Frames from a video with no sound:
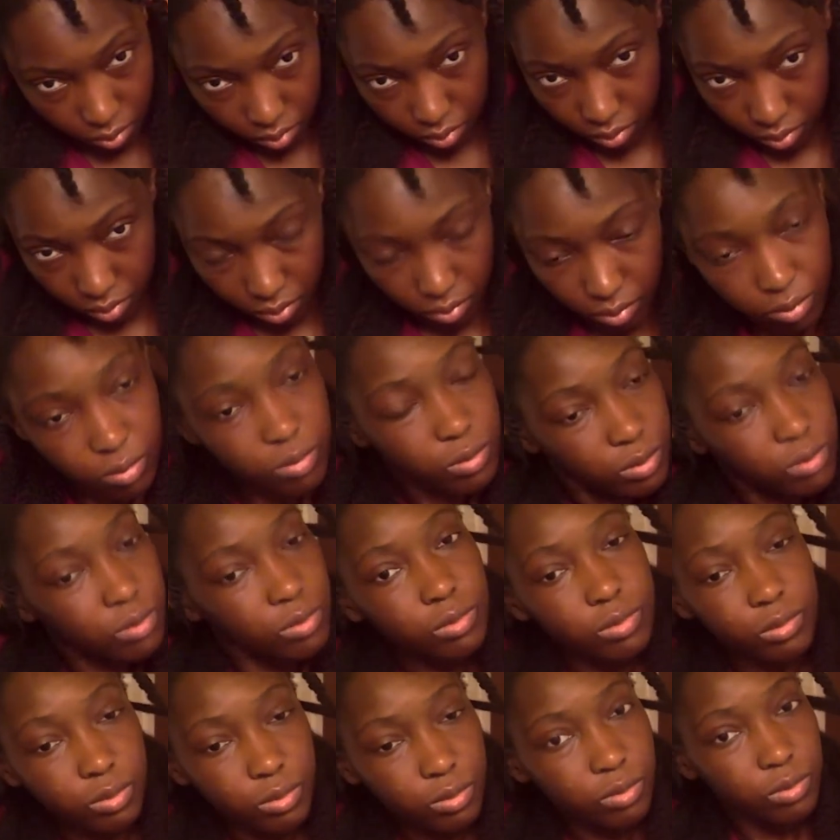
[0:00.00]

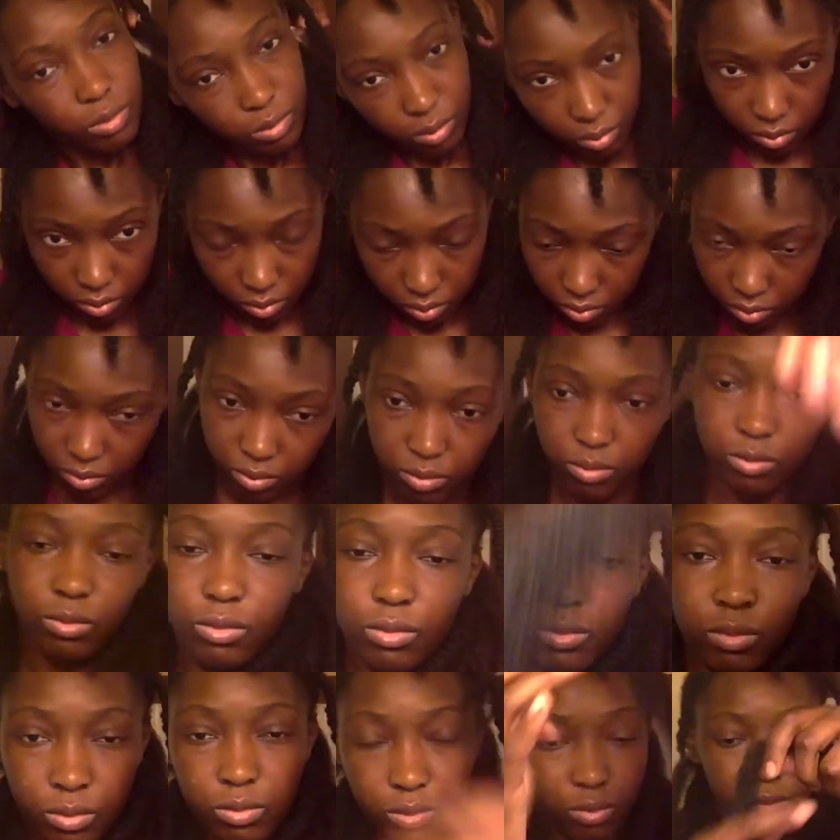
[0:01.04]
my best advice to
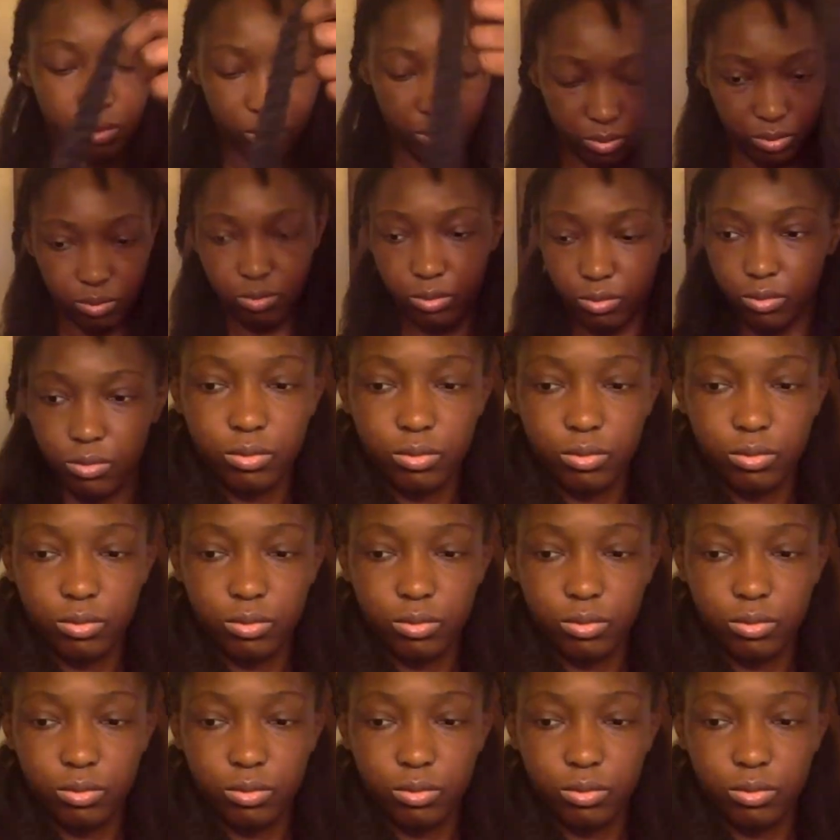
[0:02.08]
you, especially if